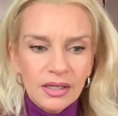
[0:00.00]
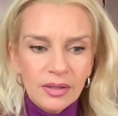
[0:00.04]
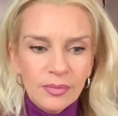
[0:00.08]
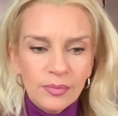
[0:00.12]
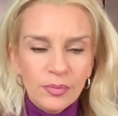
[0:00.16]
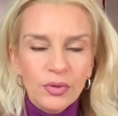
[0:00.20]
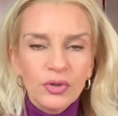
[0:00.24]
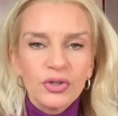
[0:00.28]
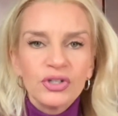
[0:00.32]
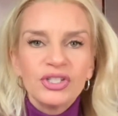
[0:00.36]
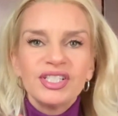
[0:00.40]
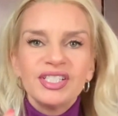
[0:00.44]

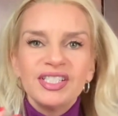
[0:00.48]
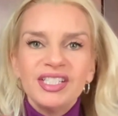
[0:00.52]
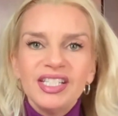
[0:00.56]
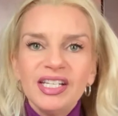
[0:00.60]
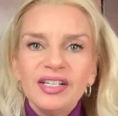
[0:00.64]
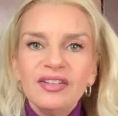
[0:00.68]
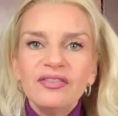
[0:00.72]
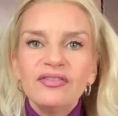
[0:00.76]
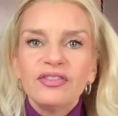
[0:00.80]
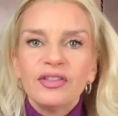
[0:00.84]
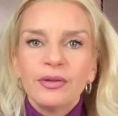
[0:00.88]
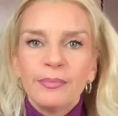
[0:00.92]

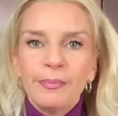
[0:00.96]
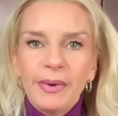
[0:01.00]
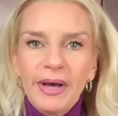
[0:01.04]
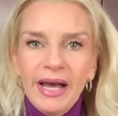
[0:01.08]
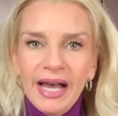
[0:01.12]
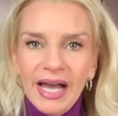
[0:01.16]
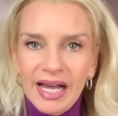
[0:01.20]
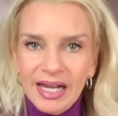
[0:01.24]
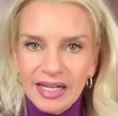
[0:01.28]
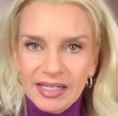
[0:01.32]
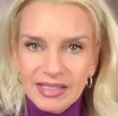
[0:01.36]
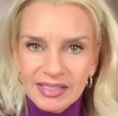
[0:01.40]
perceive the
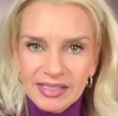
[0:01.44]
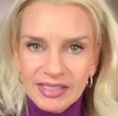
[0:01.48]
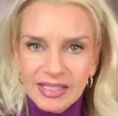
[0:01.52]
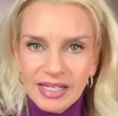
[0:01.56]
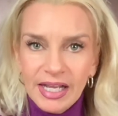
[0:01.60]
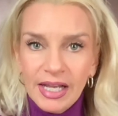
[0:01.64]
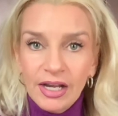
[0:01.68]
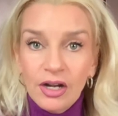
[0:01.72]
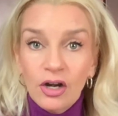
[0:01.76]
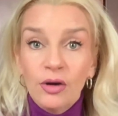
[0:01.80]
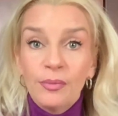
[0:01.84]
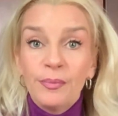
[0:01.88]
past
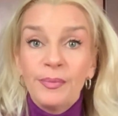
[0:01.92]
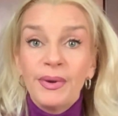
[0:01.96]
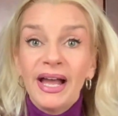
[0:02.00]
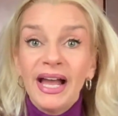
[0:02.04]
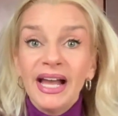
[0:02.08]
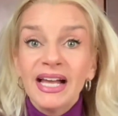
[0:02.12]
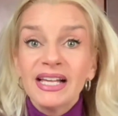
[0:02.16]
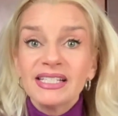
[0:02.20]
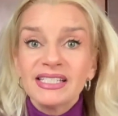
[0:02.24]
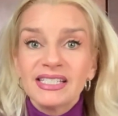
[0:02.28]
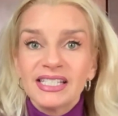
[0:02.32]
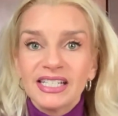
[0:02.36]
and our
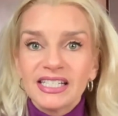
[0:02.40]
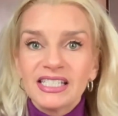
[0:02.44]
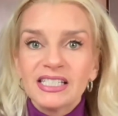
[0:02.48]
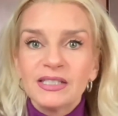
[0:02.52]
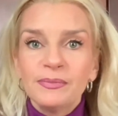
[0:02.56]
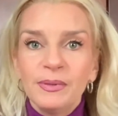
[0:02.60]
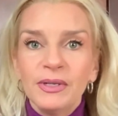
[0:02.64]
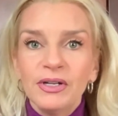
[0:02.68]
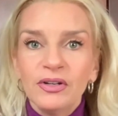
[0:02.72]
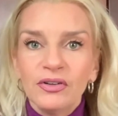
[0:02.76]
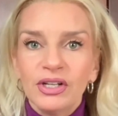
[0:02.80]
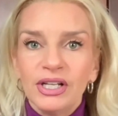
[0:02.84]
past
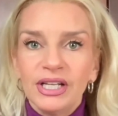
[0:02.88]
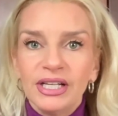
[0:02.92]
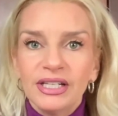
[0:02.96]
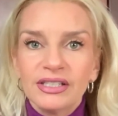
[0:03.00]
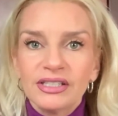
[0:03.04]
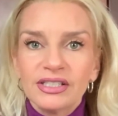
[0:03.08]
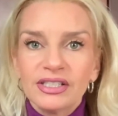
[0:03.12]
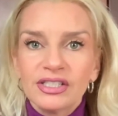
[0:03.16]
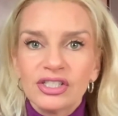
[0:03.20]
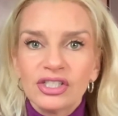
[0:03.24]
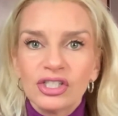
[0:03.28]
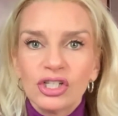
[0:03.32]

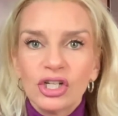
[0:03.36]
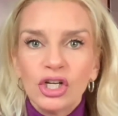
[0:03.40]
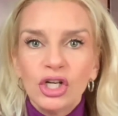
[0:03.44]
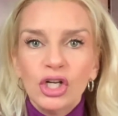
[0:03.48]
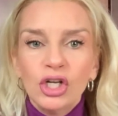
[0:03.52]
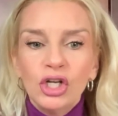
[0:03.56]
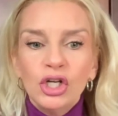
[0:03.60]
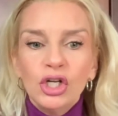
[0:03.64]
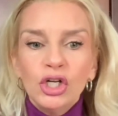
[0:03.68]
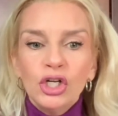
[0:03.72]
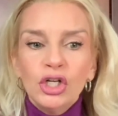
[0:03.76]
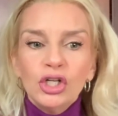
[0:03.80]
experience
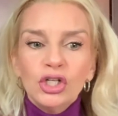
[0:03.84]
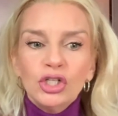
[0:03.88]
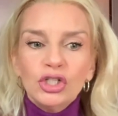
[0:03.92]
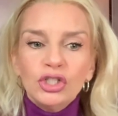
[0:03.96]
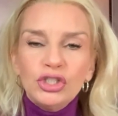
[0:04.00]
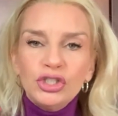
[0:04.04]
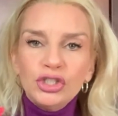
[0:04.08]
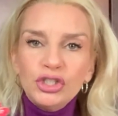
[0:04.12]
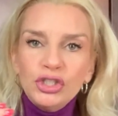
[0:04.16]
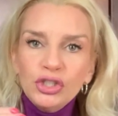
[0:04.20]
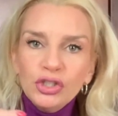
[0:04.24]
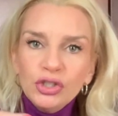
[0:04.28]

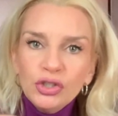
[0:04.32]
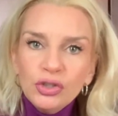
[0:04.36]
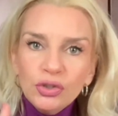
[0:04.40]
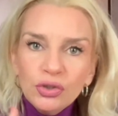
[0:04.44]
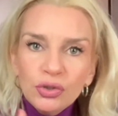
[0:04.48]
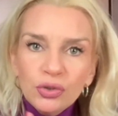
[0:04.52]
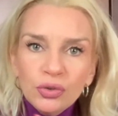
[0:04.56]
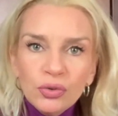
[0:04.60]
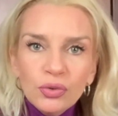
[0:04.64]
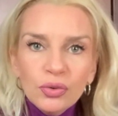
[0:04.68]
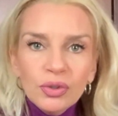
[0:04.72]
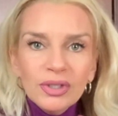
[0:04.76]

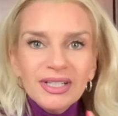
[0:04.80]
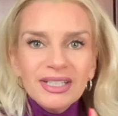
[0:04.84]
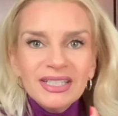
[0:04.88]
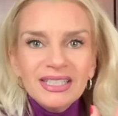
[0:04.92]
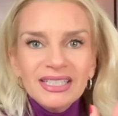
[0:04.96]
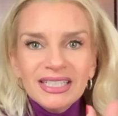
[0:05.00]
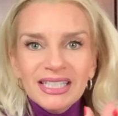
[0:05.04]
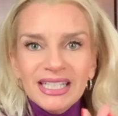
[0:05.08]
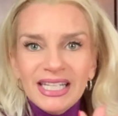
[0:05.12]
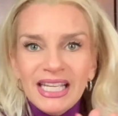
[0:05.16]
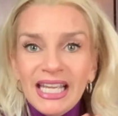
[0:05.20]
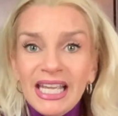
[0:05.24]
to
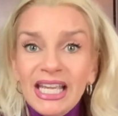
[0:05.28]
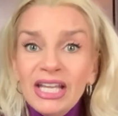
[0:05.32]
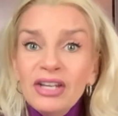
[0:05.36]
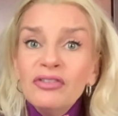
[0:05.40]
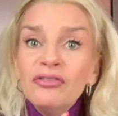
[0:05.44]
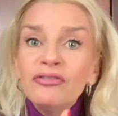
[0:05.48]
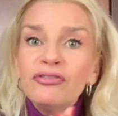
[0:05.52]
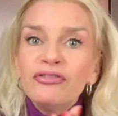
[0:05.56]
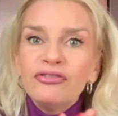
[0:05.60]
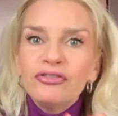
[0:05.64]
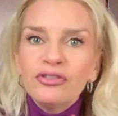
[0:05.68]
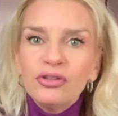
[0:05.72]

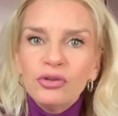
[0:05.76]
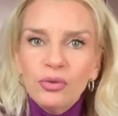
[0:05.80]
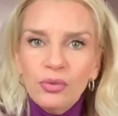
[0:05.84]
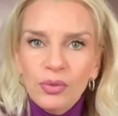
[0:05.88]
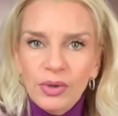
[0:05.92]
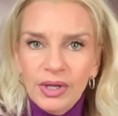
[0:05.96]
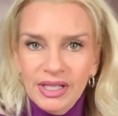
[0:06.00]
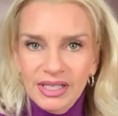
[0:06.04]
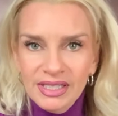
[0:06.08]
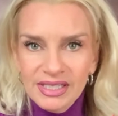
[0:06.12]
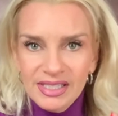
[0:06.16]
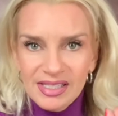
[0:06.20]

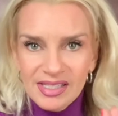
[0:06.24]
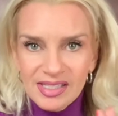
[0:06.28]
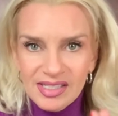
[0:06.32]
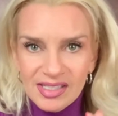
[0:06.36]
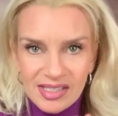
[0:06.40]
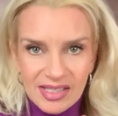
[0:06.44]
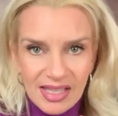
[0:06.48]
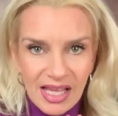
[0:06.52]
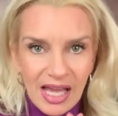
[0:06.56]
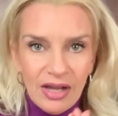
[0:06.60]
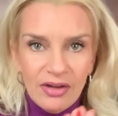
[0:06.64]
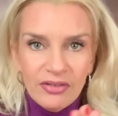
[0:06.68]
influence
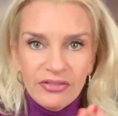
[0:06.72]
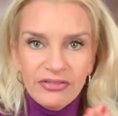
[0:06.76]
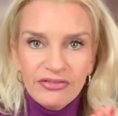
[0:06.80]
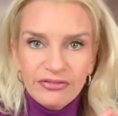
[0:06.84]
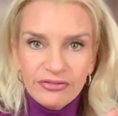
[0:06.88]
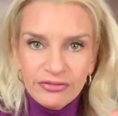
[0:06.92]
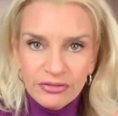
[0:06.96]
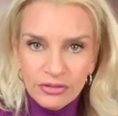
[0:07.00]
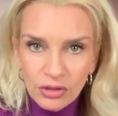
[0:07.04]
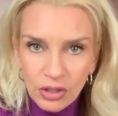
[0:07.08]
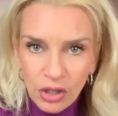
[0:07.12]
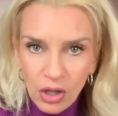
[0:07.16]
that
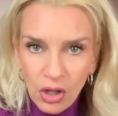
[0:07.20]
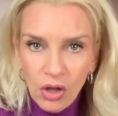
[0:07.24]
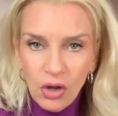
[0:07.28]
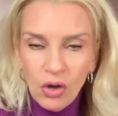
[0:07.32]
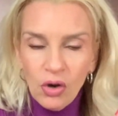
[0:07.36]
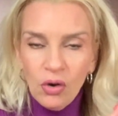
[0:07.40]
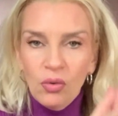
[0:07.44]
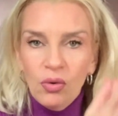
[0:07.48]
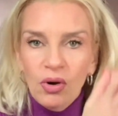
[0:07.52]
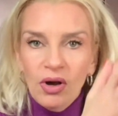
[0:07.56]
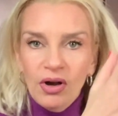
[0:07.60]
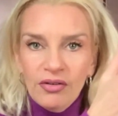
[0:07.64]

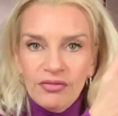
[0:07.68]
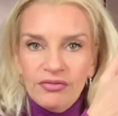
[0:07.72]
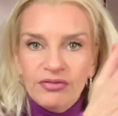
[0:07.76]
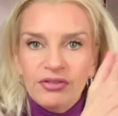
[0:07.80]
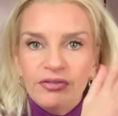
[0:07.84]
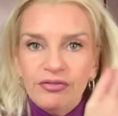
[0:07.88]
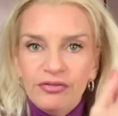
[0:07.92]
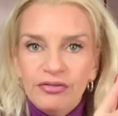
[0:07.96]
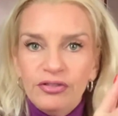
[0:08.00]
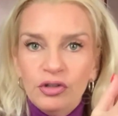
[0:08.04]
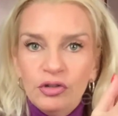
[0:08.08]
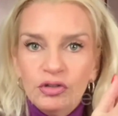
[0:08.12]
flow of the
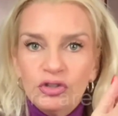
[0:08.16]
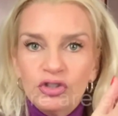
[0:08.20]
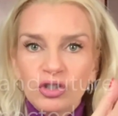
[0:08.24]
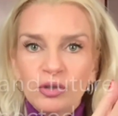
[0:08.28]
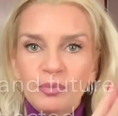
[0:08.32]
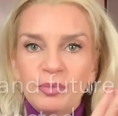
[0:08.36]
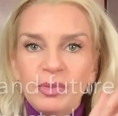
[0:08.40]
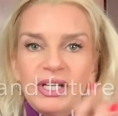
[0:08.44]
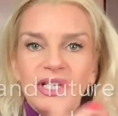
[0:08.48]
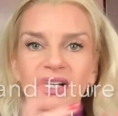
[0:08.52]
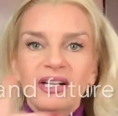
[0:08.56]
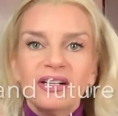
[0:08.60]
future,
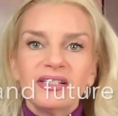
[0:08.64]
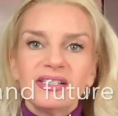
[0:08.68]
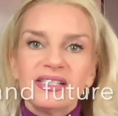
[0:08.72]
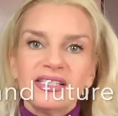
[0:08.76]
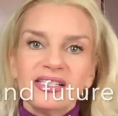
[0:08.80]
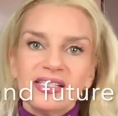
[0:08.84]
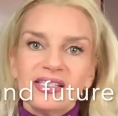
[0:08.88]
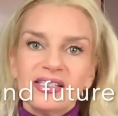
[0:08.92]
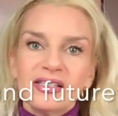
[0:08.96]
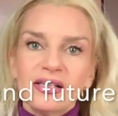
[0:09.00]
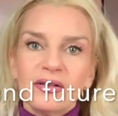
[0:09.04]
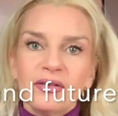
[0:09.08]

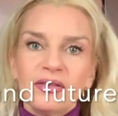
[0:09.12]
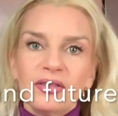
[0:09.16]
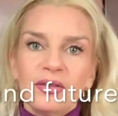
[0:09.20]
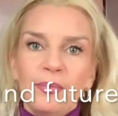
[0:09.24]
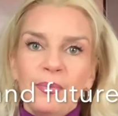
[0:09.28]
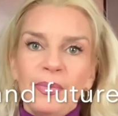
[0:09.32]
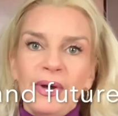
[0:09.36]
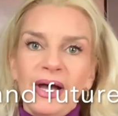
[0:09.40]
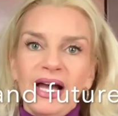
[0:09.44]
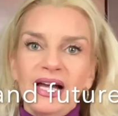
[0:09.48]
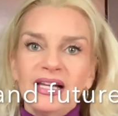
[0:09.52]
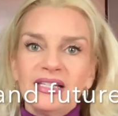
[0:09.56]
because the
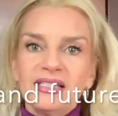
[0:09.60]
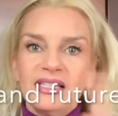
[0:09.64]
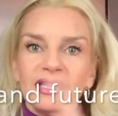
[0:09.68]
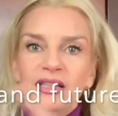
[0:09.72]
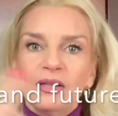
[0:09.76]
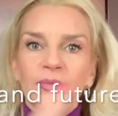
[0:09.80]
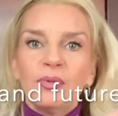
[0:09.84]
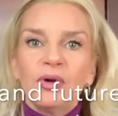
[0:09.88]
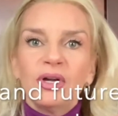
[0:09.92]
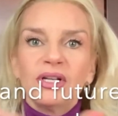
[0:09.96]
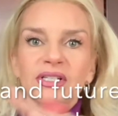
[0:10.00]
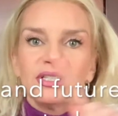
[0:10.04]
past and the
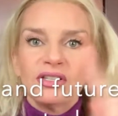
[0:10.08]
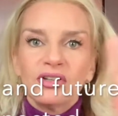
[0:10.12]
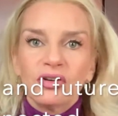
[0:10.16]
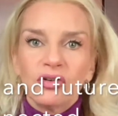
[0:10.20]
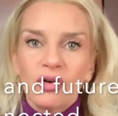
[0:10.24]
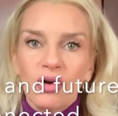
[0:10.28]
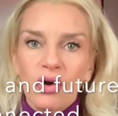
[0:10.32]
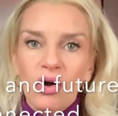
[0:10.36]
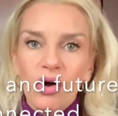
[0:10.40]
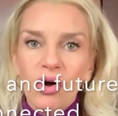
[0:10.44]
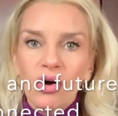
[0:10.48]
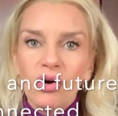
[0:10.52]
present
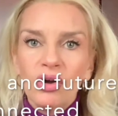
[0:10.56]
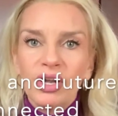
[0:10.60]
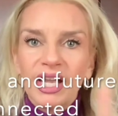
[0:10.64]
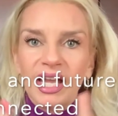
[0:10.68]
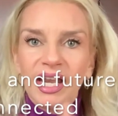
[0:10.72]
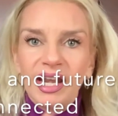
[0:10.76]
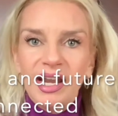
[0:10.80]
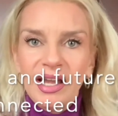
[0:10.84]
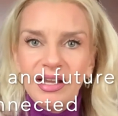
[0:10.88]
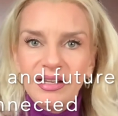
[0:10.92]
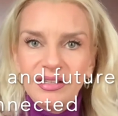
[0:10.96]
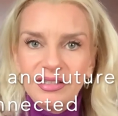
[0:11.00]
are all
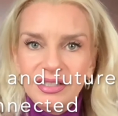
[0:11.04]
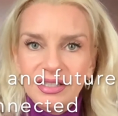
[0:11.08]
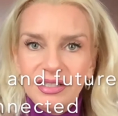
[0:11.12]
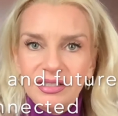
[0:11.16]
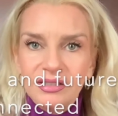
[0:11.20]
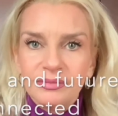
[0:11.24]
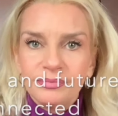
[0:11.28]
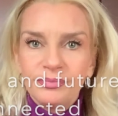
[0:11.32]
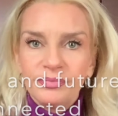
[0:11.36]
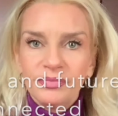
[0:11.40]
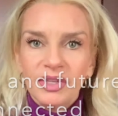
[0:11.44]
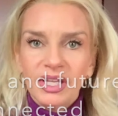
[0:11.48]
connected
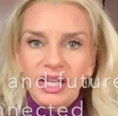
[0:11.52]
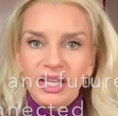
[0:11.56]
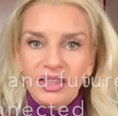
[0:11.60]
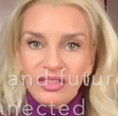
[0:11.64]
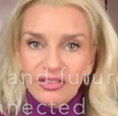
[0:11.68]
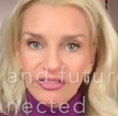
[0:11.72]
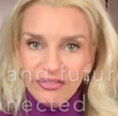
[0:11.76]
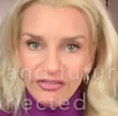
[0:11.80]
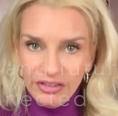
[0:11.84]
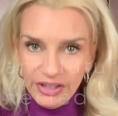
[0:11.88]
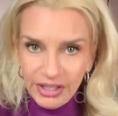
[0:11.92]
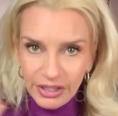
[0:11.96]
in
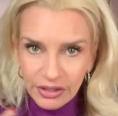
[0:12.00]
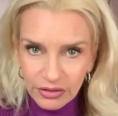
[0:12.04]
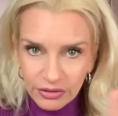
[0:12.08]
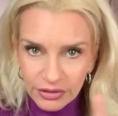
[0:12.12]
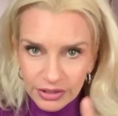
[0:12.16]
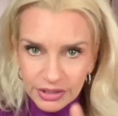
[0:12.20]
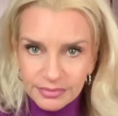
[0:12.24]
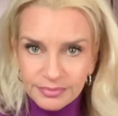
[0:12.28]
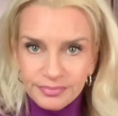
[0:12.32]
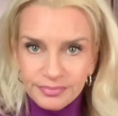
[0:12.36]
the field.